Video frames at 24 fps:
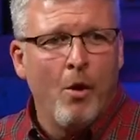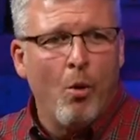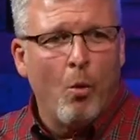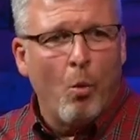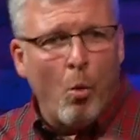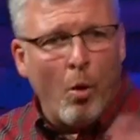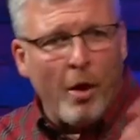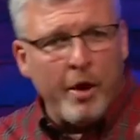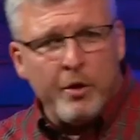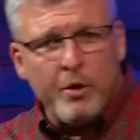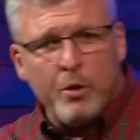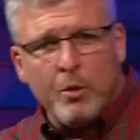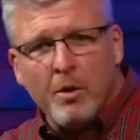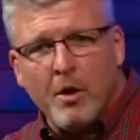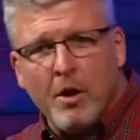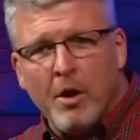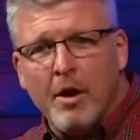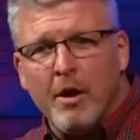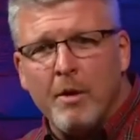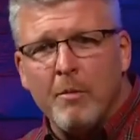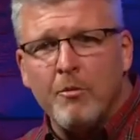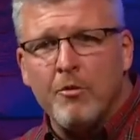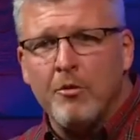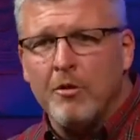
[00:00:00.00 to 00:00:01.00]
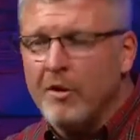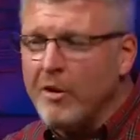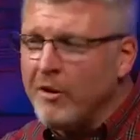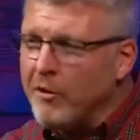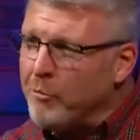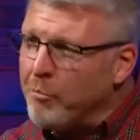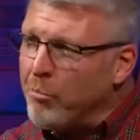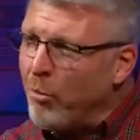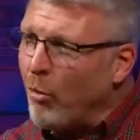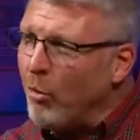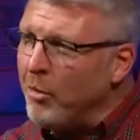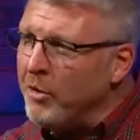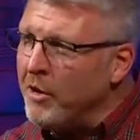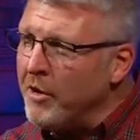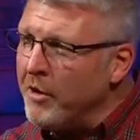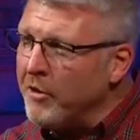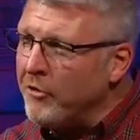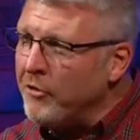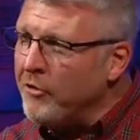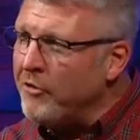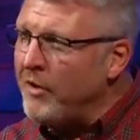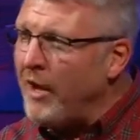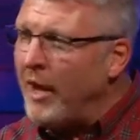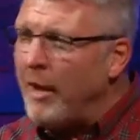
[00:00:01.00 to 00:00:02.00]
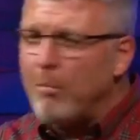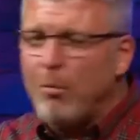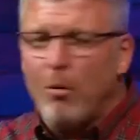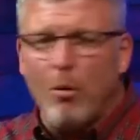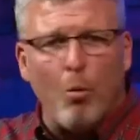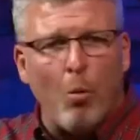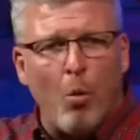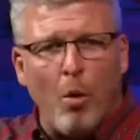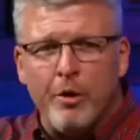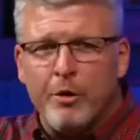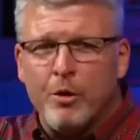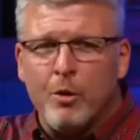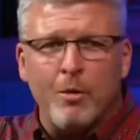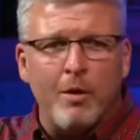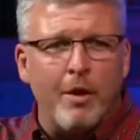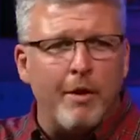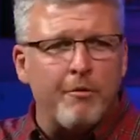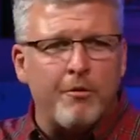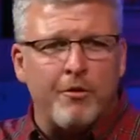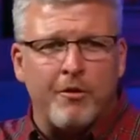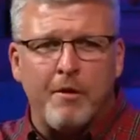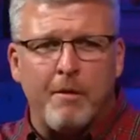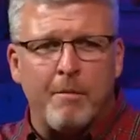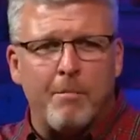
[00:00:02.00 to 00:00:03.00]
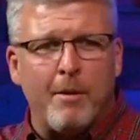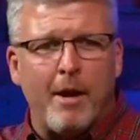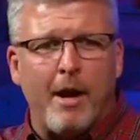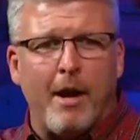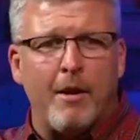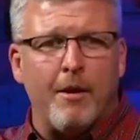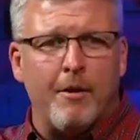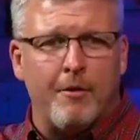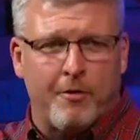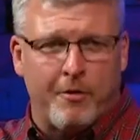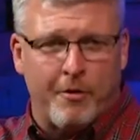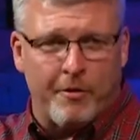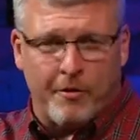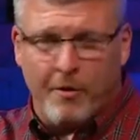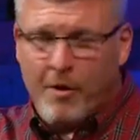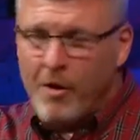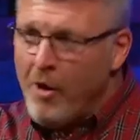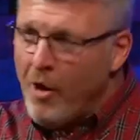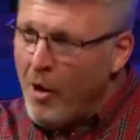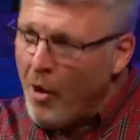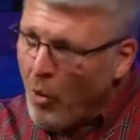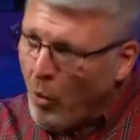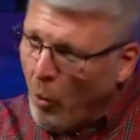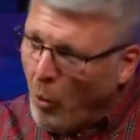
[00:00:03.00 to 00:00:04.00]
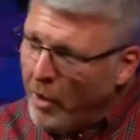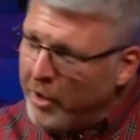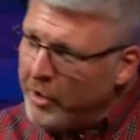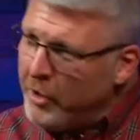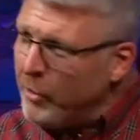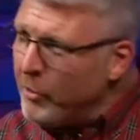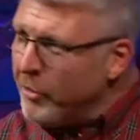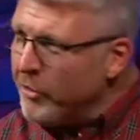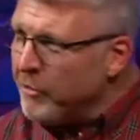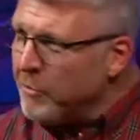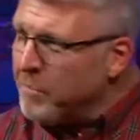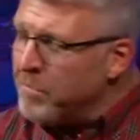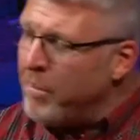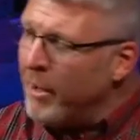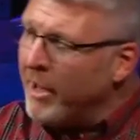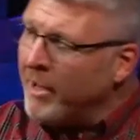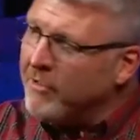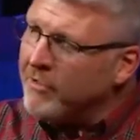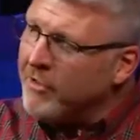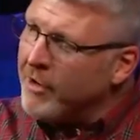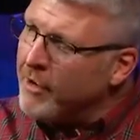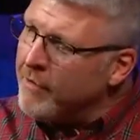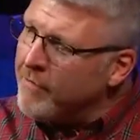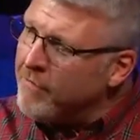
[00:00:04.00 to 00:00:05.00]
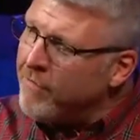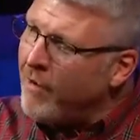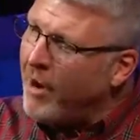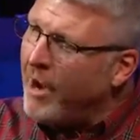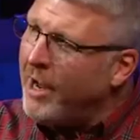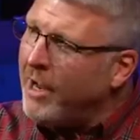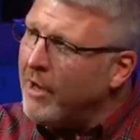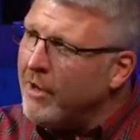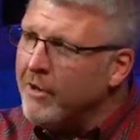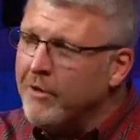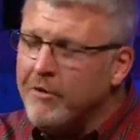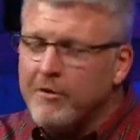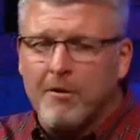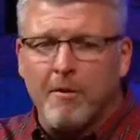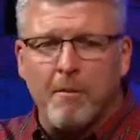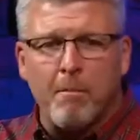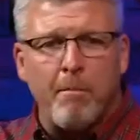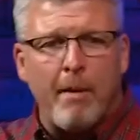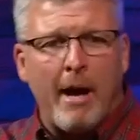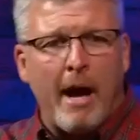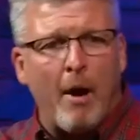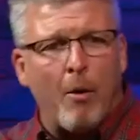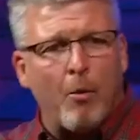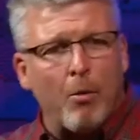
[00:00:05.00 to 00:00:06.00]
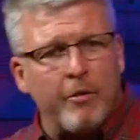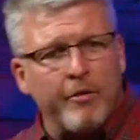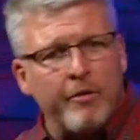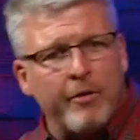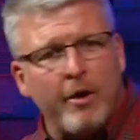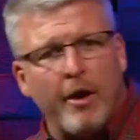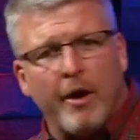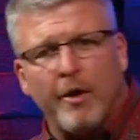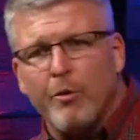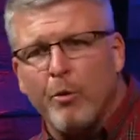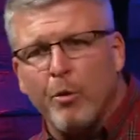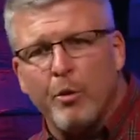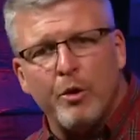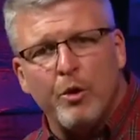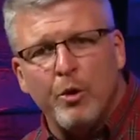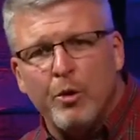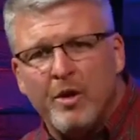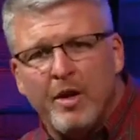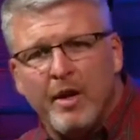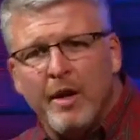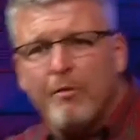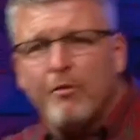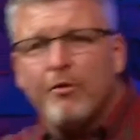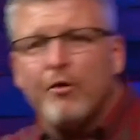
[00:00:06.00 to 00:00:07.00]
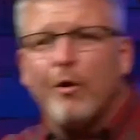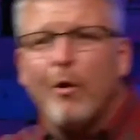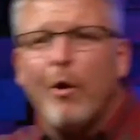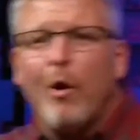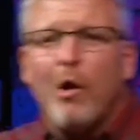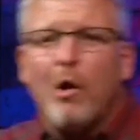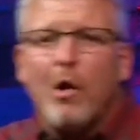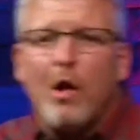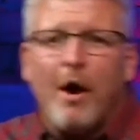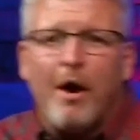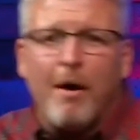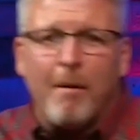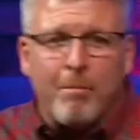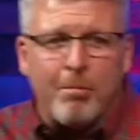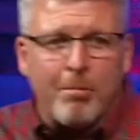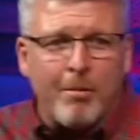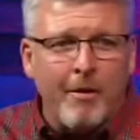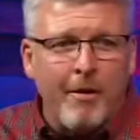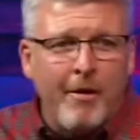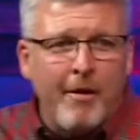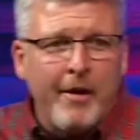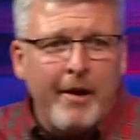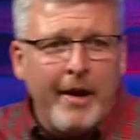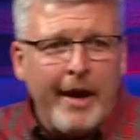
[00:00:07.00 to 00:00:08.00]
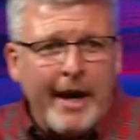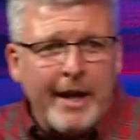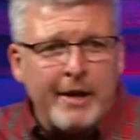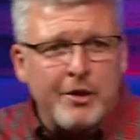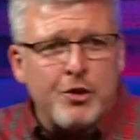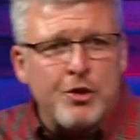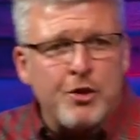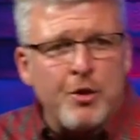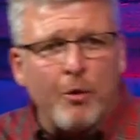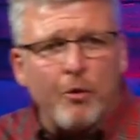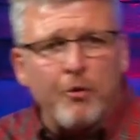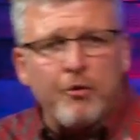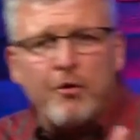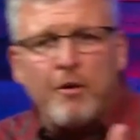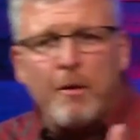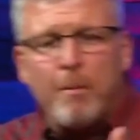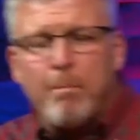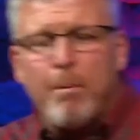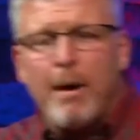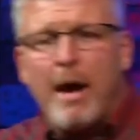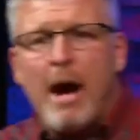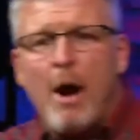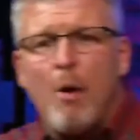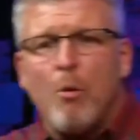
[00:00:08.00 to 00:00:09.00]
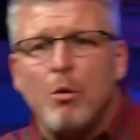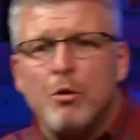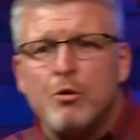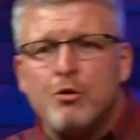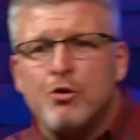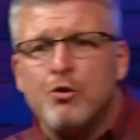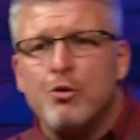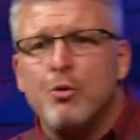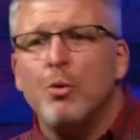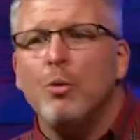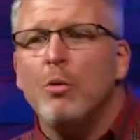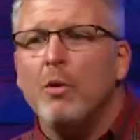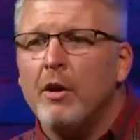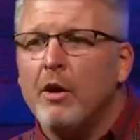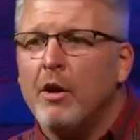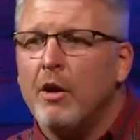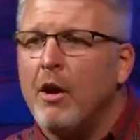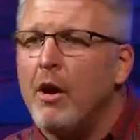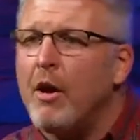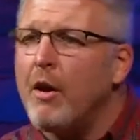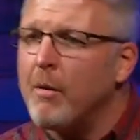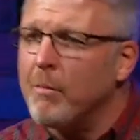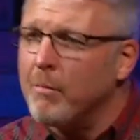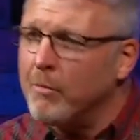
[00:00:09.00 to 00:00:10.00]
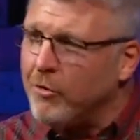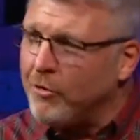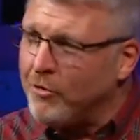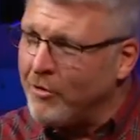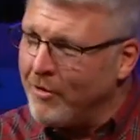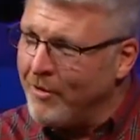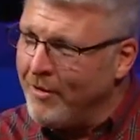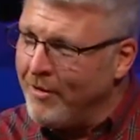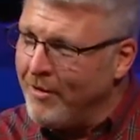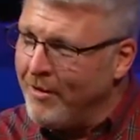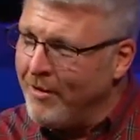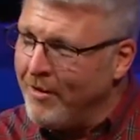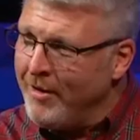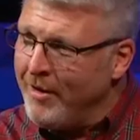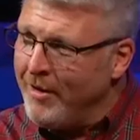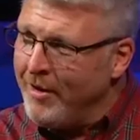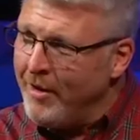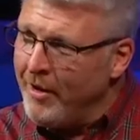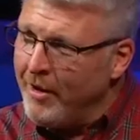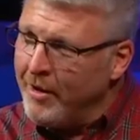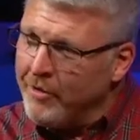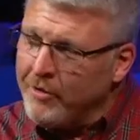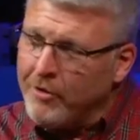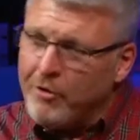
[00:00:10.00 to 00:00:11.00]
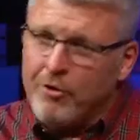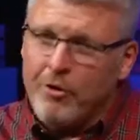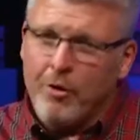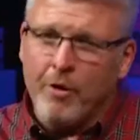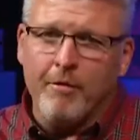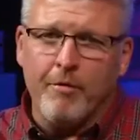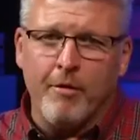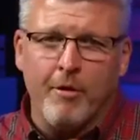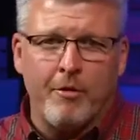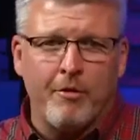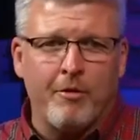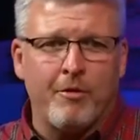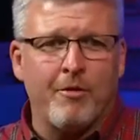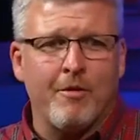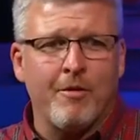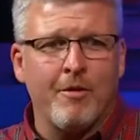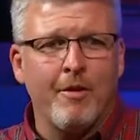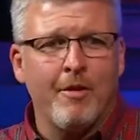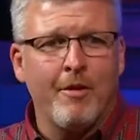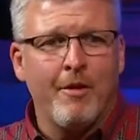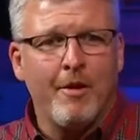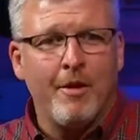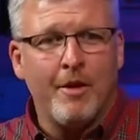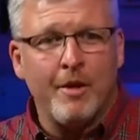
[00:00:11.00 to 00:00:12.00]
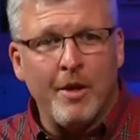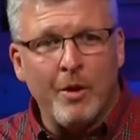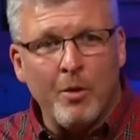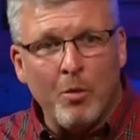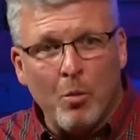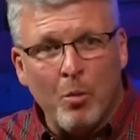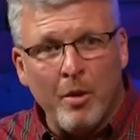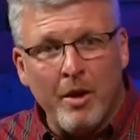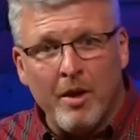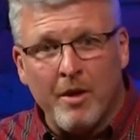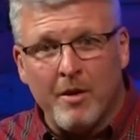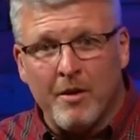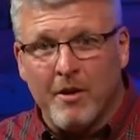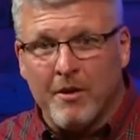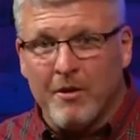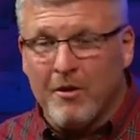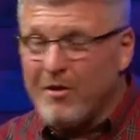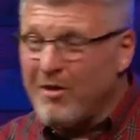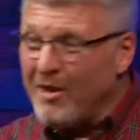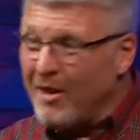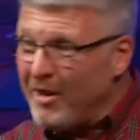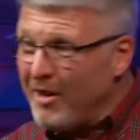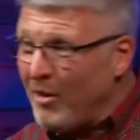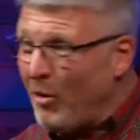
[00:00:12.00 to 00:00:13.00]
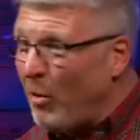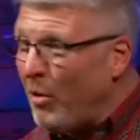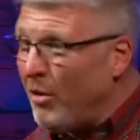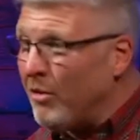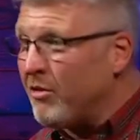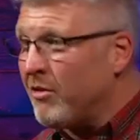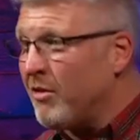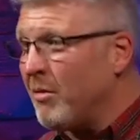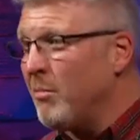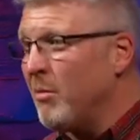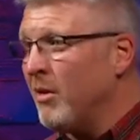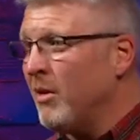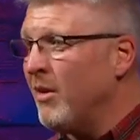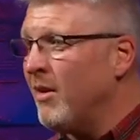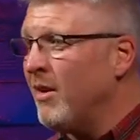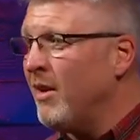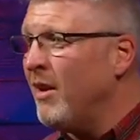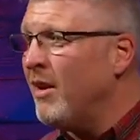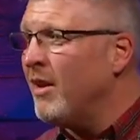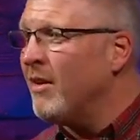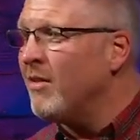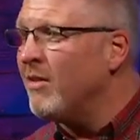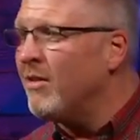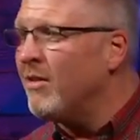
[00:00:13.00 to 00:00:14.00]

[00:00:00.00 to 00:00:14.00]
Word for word: One who comes and he's born in a stable, one who lives in the palaces, one who is bent on violence and power, the other one who gives it all up and shows that power truly comes in service and in weakness and ultimately in